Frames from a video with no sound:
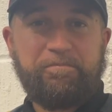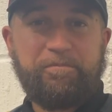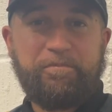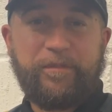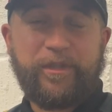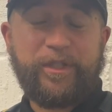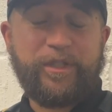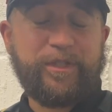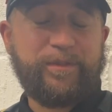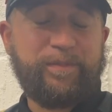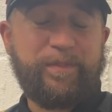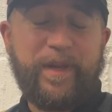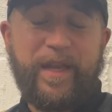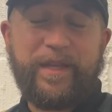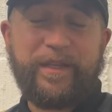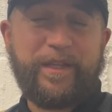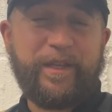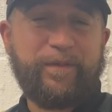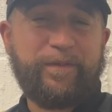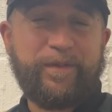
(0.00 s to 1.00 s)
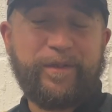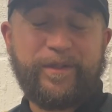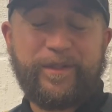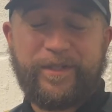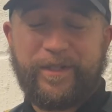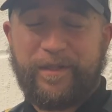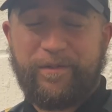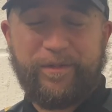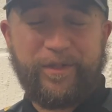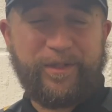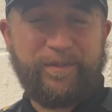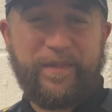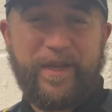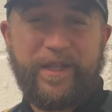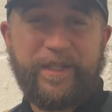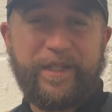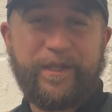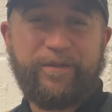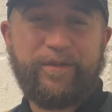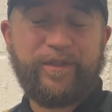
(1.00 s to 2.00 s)
We just made difference. We just
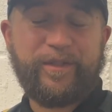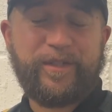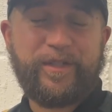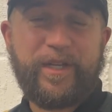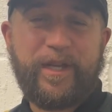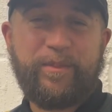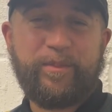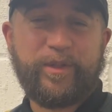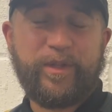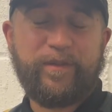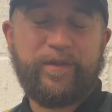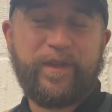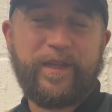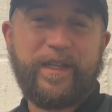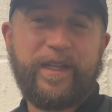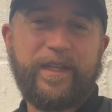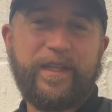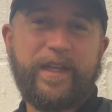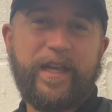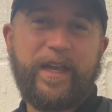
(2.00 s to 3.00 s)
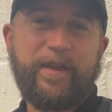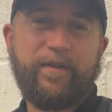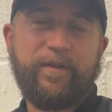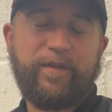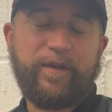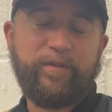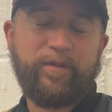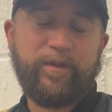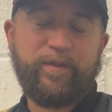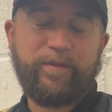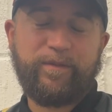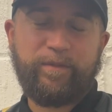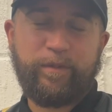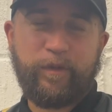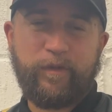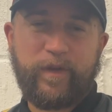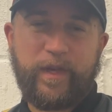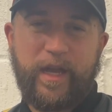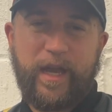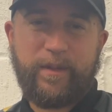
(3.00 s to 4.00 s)
made different subs. I think today. I think
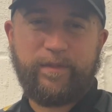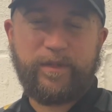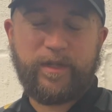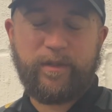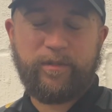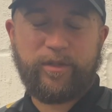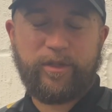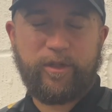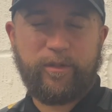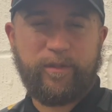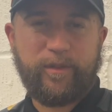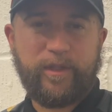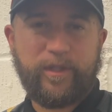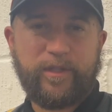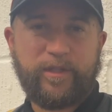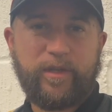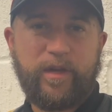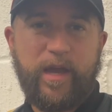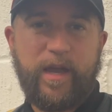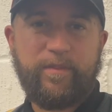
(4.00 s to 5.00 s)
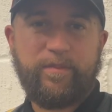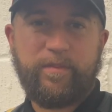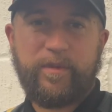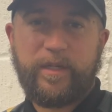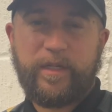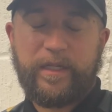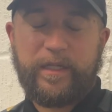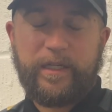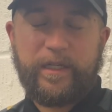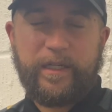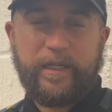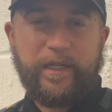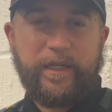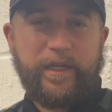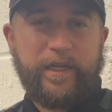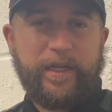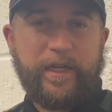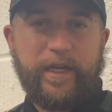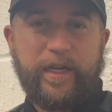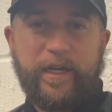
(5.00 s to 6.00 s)
with Gabs up top at the
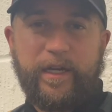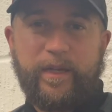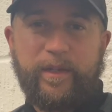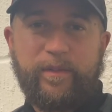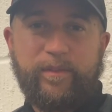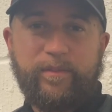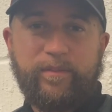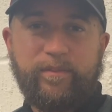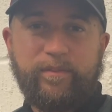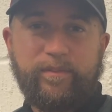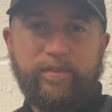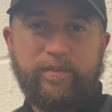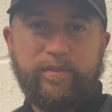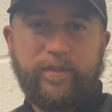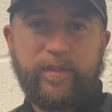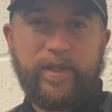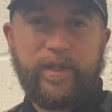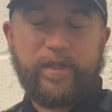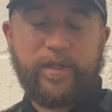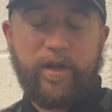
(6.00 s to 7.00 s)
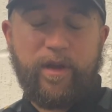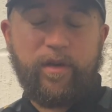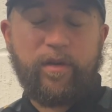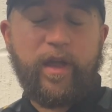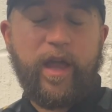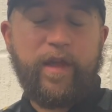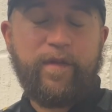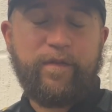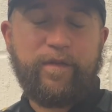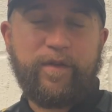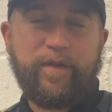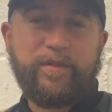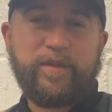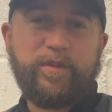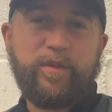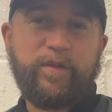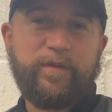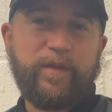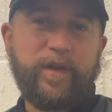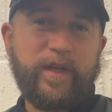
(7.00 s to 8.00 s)
time. It's a hard game for him,
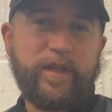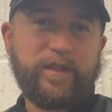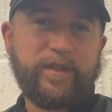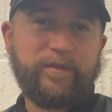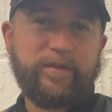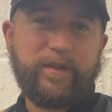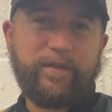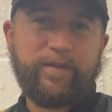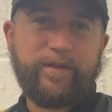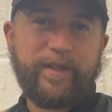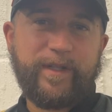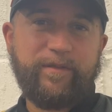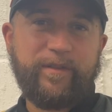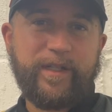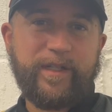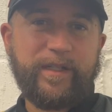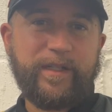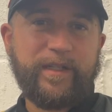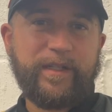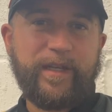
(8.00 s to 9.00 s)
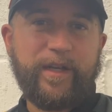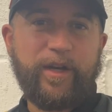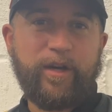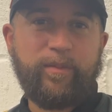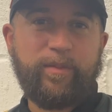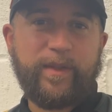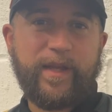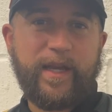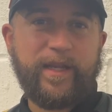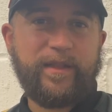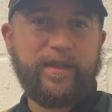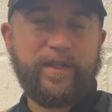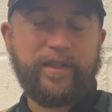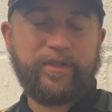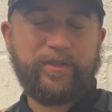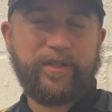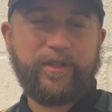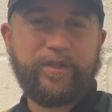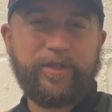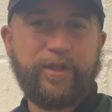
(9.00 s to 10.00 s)
to be fair, because the referee really didn't help. They had
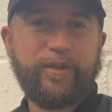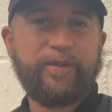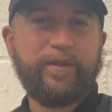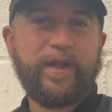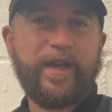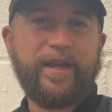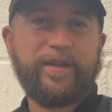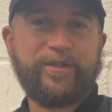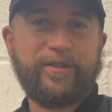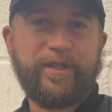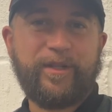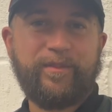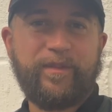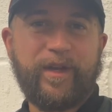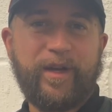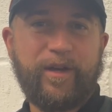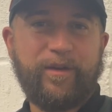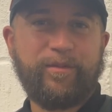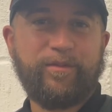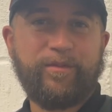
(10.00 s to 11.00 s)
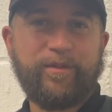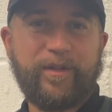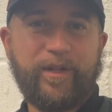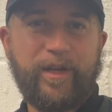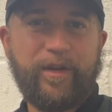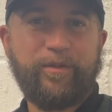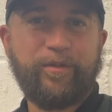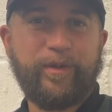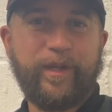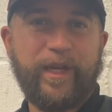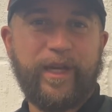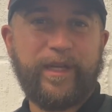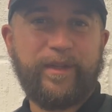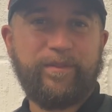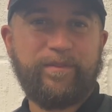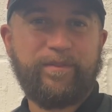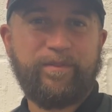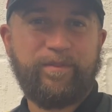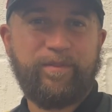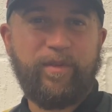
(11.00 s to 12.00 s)
literally two players on him the whole
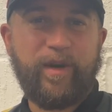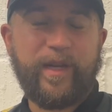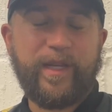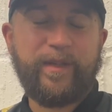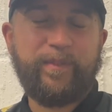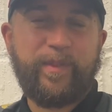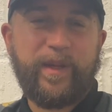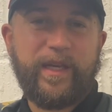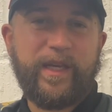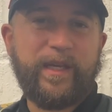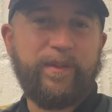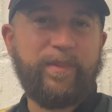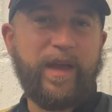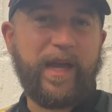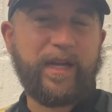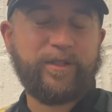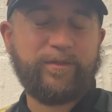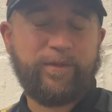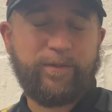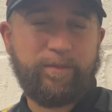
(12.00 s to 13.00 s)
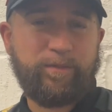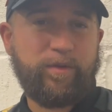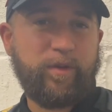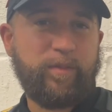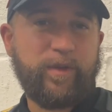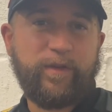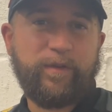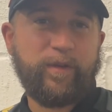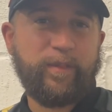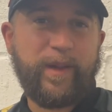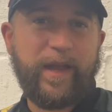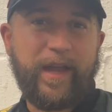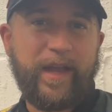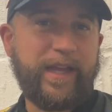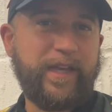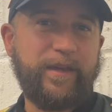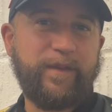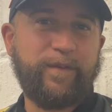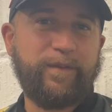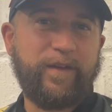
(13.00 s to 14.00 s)
game. One he piggybacked probably for about
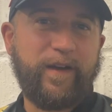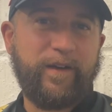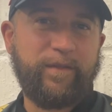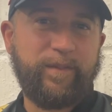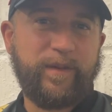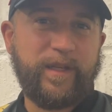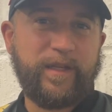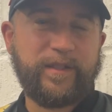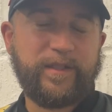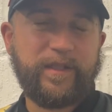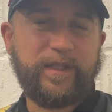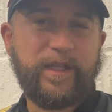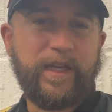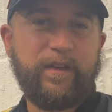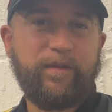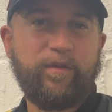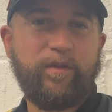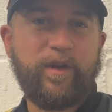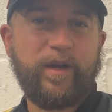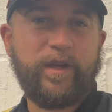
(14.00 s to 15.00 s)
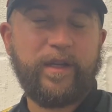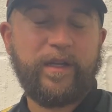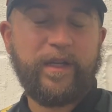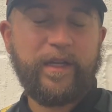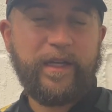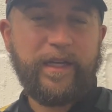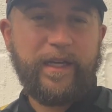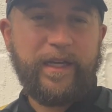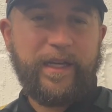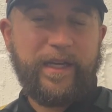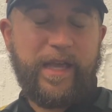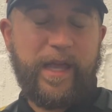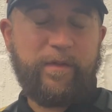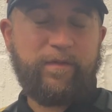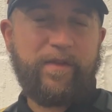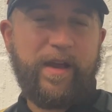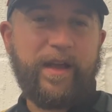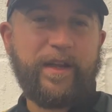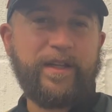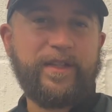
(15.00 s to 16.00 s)
85 minutes, and the other one he
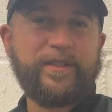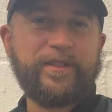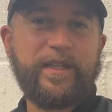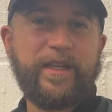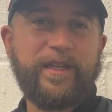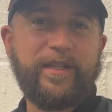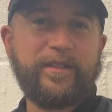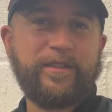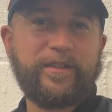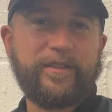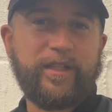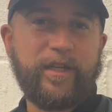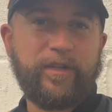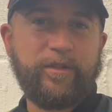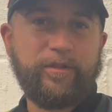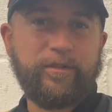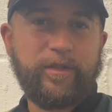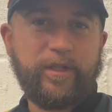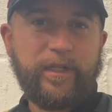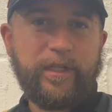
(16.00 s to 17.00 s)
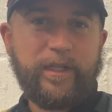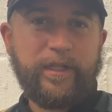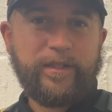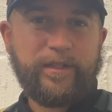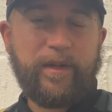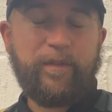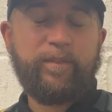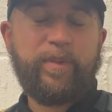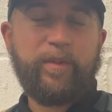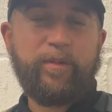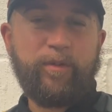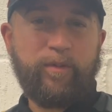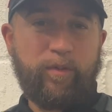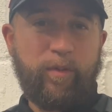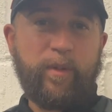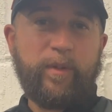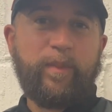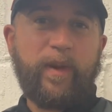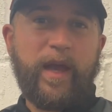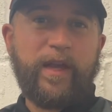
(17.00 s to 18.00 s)
had round his knees. So some people
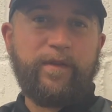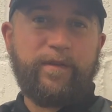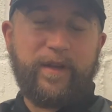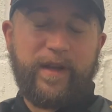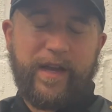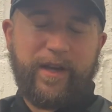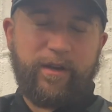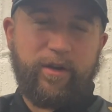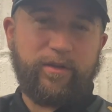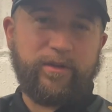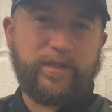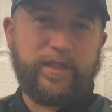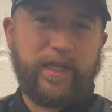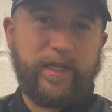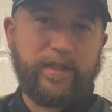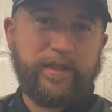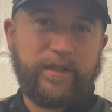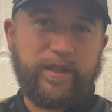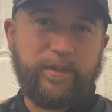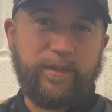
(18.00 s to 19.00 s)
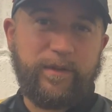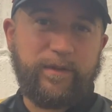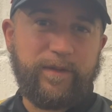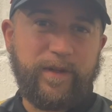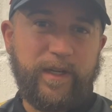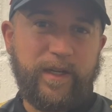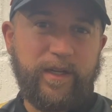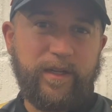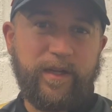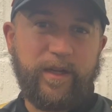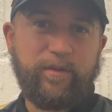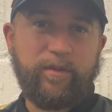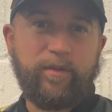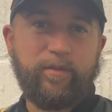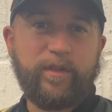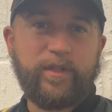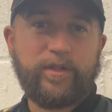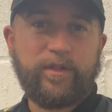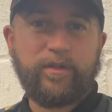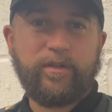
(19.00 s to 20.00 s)
probably pay for that content, to be fair, like
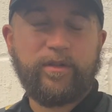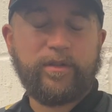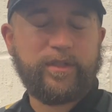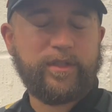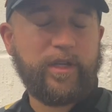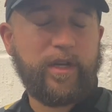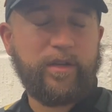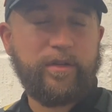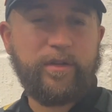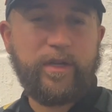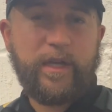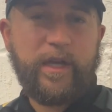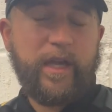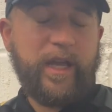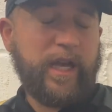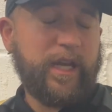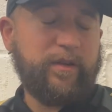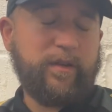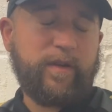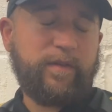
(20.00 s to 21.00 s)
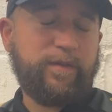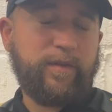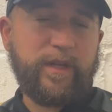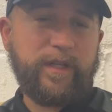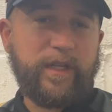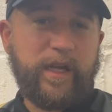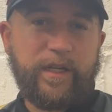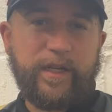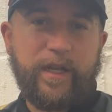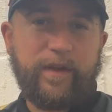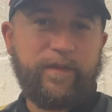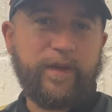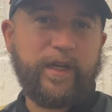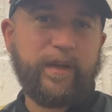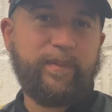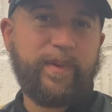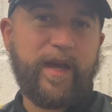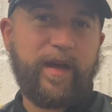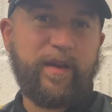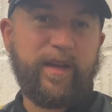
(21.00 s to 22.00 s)
what we saw. So, and the referee done
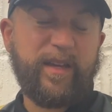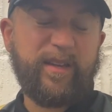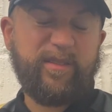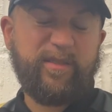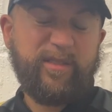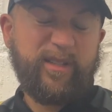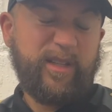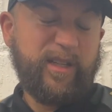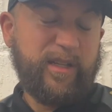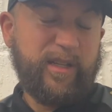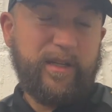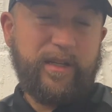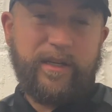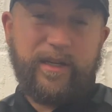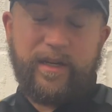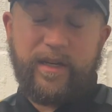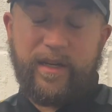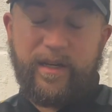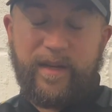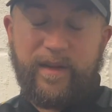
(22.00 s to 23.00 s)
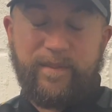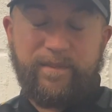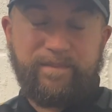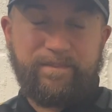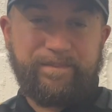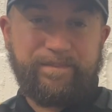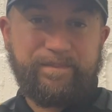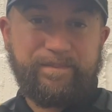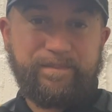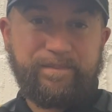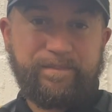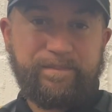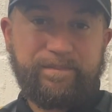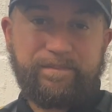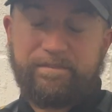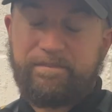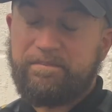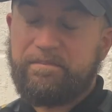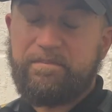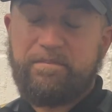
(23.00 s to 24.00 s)
nothing about it.
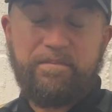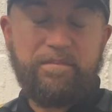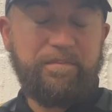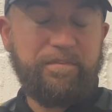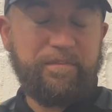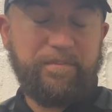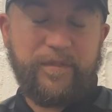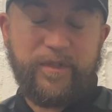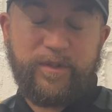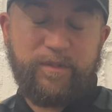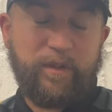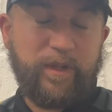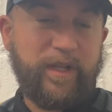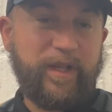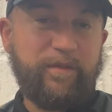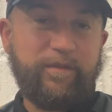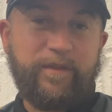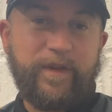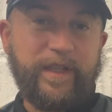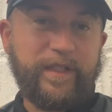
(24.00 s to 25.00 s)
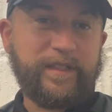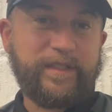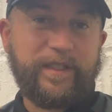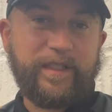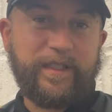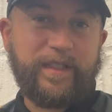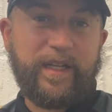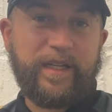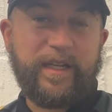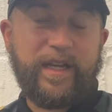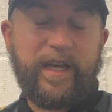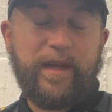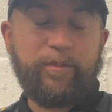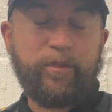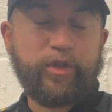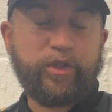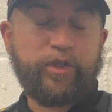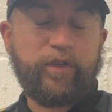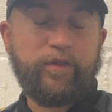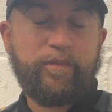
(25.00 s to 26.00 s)
It's one of them things he'd done that.
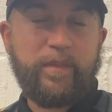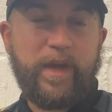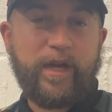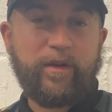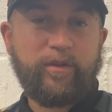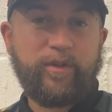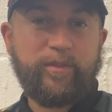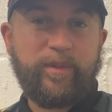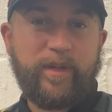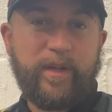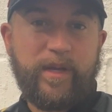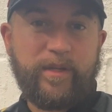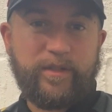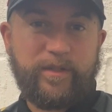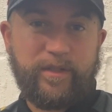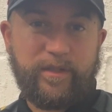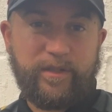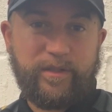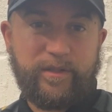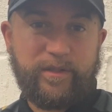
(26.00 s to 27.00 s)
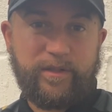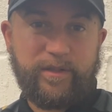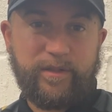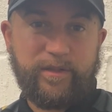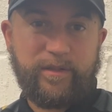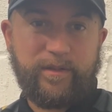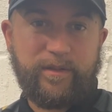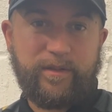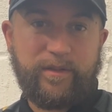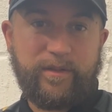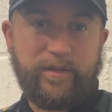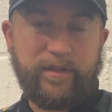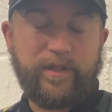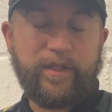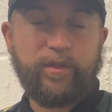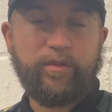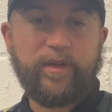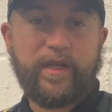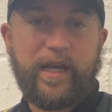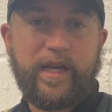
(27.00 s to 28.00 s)
I'm not sure if Mac would have been able to
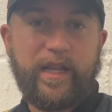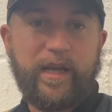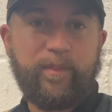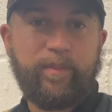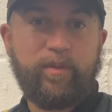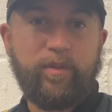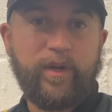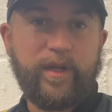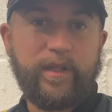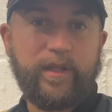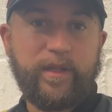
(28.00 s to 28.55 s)
deal with that at that point.